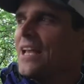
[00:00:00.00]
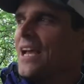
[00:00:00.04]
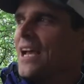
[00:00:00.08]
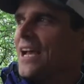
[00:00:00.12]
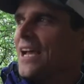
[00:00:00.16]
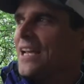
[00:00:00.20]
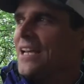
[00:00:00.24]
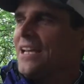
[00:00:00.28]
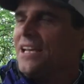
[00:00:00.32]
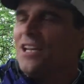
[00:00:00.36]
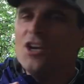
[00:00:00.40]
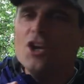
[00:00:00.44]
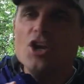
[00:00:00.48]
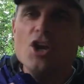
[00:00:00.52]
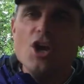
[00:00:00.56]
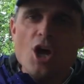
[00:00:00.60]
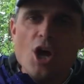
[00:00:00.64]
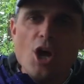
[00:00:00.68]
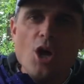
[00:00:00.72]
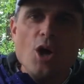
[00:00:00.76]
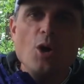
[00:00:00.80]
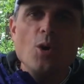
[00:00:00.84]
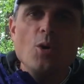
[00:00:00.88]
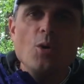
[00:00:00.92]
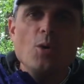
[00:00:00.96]
didn't
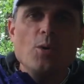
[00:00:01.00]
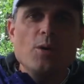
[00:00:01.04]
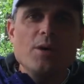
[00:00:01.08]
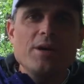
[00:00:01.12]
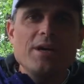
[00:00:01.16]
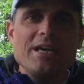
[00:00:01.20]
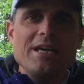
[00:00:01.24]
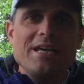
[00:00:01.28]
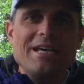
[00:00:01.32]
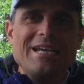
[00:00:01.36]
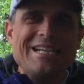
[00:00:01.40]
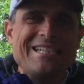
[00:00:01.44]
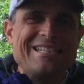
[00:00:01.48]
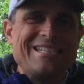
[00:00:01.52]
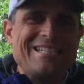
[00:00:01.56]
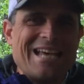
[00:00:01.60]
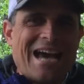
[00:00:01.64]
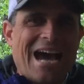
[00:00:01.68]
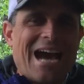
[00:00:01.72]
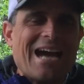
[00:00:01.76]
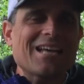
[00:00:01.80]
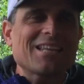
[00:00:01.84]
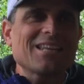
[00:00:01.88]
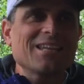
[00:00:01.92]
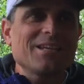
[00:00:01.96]
know
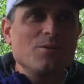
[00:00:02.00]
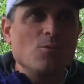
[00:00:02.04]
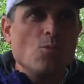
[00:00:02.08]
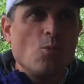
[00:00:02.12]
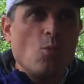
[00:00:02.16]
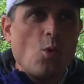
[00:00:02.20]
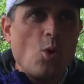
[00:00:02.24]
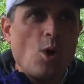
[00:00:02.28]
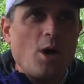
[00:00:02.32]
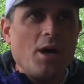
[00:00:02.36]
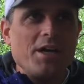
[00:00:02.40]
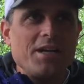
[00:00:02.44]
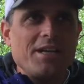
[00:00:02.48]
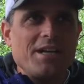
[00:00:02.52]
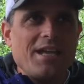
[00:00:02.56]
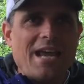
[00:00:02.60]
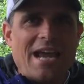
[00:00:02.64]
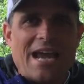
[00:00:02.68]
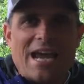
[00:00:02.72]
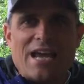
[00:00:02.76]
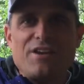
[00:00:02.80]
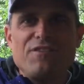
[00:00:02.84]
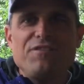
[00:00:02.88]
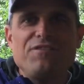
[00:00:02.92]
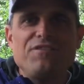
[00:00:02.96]
exactly what
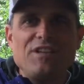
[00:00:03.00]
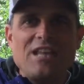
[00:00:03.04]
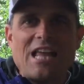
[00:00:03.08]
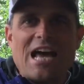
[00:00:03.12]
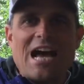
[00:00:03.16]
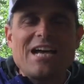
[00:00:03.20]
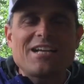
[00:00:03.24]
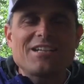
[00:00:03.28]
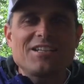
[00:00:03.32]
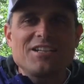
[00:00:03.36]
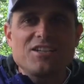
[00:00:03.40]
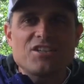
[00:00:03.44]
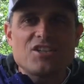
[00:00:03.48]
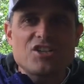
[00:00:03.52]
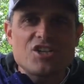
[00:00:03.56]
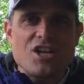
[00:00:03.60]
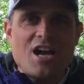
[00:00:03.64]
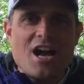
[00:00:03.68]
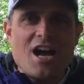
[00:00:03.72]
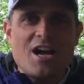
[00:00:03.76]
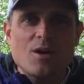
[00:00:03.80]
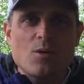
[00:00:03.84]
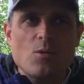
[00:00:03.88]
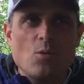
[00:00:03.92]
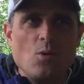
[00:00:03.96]
anaphylactic
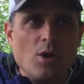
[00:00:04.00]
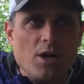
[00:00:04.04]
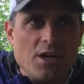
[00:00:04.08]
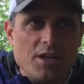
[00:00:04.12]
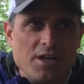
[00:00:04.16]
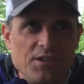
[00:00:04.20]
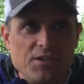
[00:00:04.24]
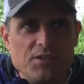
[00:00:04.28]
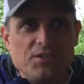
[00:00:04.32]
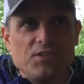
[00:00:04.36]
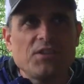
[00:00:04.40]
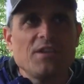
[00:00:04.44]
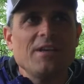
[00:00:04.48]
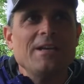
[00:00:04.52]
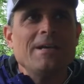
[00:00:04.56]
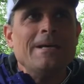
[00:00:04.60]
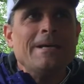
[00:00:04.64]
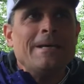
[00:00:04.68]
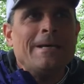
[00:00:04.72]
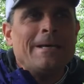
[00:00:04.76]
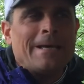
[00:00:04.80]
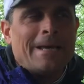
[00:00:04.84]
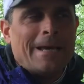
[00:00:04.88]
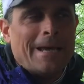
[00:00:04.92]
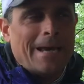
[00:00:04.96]
shock was,
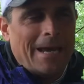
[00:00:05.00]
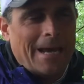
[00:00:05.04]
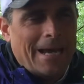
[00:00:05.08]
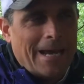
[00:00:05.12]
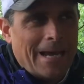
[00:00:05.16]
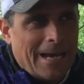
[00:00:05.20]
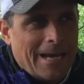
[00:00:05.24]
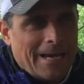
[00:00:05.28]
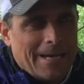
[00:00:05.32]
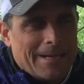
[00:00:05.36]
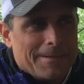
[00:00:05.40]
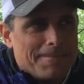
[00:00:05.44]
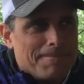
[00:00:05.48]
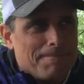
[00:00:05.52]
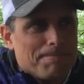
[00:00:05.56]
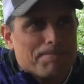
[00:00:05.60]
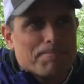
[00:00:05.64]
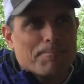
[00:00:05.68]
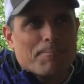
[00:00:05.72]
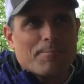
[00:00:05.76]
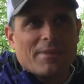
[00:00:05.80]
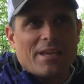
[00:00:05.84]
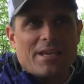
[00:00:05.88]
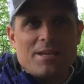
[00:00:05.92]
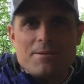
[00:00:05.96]
and
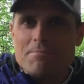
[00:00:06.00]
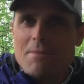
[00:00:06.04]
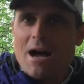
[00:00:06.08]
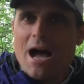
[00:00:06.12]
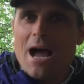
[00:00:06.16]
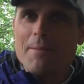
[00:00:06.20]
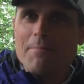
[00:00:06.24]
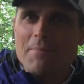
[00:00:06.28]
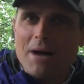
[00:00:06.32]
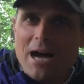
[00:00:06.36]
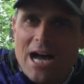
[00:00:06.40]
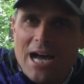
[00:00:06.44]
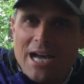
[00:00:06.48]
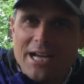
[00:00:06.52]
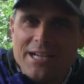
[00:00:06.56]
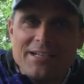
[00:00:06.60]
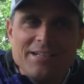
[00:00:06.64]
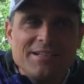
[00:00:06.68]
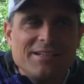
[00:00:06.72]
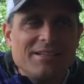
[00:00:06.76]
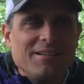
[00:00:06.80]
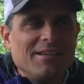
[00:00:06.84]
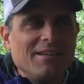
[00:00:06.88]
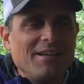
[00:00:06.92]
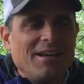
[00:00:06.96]
in my
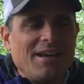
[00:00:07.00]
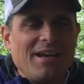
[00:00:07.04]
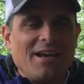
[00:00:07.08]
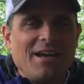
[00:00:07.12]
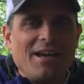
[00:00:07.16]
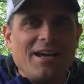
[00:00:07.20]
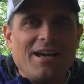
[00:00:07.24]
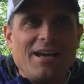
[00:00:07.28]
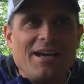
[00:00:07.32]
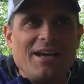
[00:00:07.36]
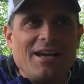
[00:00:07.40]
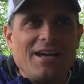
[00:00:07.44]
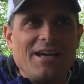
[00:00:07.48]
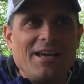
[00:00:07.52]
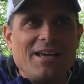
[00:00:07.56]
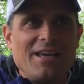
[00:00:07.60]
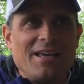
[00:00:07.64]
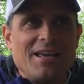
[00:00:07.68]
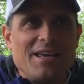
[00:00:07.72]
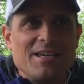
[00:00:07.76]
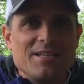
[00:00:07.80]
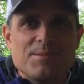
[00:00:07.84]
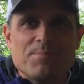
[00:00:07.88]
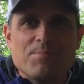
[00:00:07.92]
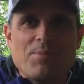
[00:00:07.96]
mind,
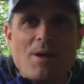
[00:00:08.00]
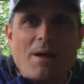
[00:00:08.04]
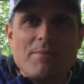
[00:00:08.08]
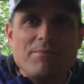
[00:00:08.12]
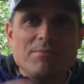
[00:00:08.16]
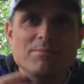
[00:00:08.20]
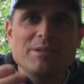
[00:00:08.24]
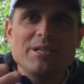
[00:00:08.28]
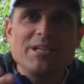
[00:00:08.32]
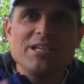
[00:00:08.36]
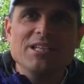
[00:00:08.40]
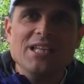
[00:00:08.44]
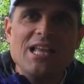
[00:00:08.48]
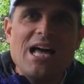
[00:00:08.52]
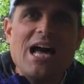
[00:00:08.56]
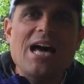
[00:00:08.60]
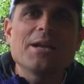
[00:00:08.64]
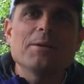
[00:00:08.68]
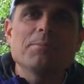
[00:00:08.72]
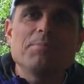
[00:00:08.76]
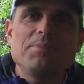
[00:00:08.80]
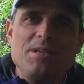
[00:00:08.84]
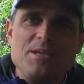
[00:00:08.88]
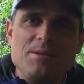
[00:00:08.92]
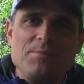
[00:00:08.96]
as probably a lot
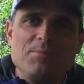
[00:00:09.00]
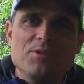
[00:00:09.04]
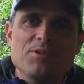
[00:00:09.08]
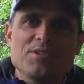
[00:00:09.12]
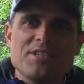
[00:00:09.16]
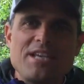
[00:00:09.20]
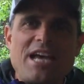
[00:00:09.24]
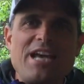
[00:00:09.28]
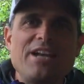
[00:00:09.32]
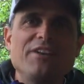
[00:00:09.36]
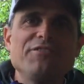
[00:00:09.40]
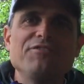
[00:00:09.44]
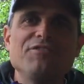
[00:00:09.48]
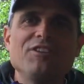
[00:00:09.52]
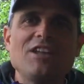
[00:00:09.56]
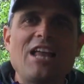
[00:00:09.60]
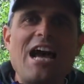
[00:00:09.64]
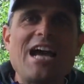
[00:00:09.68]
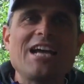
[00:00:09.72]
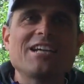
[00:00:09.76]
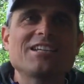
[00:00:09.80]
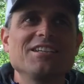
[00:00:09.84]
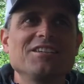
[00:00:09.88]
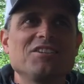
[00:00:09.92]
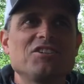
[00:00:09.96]
of people's,
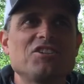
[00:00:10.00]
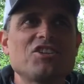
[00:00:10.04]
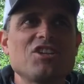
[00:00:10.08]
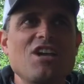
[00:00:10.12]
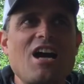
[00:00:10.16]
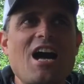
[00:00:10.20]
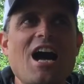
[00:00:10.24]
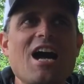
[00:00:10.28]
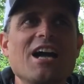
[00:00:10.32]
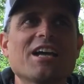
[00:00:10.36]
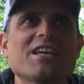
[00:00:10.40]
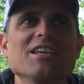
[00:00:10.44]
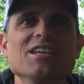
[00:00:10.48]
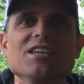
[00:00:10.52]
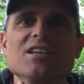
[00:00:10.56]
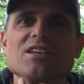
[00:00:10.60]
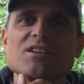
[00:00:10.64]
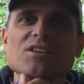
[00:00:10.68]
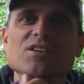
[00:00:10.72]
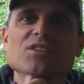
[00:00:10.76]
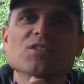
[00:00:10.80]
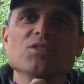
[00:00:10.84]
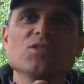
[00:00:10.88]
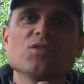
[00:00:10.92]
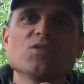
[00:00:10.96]
anaphylactic shock
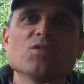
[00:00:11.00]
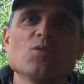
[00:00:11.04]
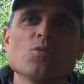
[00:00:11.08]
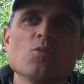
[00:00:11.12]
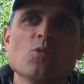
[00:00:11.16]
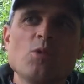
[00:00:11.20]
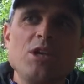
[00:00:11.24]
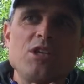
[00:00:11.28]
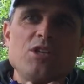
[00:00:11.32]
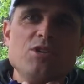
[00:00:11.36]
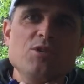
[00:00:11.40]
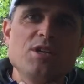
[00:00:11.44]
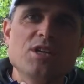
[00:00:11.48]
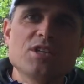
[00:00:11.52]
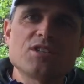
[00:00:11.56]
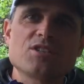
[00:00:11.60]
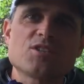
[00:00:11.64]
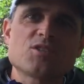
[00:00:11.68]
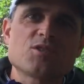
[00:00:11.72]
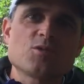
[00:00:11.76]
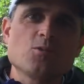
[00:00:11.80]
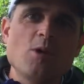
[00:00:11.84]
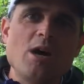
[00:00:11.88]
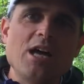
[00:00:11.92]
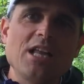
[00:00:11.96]
is when you get
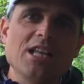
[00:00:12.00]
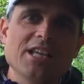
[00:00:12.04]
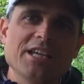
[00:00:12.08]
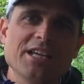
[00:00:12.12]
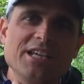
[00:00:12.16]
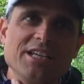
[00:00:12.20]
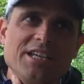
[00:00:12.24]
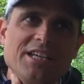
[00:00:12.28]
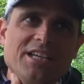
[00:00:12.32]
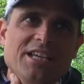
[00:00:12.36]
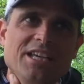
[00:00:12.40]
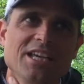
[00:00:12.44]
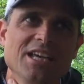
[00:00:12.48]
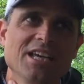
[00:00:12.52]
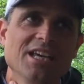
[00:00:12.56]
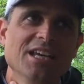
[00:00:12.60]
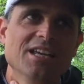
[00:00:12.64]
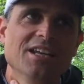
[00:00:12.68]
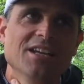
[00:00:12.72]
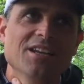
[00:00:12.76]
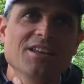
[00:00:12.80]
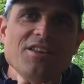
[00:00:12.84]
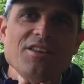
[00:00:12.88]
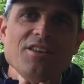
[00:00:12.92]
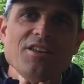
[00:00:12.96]
swelling
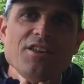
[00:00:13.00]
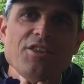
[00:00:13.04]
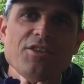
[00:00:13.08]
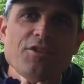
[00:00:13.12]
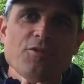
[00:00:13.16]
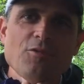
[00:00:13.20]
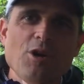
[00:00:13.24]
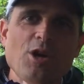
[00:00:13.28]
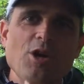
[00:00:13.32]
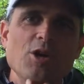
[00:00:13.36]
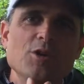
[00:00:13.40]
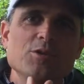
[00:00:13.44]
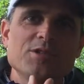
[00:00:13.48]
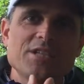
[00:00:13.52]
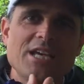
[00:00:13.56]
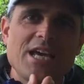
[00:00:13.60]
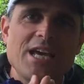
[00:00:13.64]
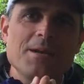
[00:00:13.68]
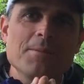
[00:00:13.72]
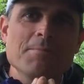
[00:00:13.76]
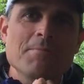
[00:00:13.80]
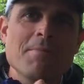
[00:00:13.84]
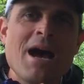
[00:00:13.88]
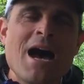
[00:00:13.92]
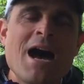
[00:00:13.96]
in the throat
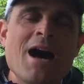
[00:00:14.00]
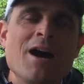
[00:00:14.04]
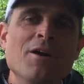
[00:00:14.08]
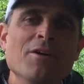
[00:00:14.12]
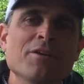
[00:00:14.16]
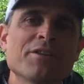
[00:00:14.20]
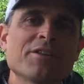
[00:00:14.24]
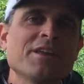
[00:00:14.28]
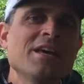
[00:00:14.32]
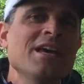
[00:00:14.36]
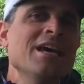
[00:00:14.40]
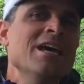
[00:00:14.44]
and mouth